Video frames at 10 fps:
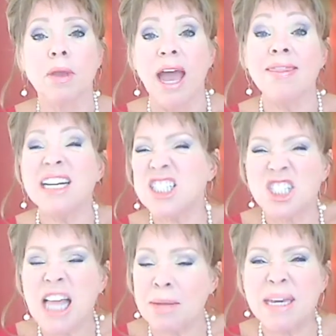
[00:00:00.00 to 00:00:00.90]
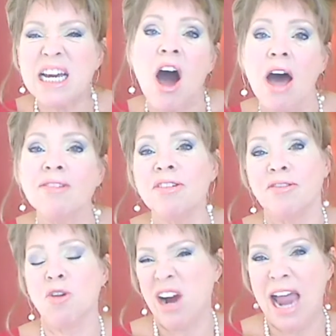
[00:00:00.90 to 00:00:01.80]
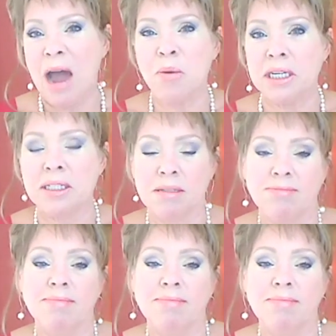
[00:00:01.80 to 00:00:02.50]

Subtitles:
And then just be gone for 4 hours.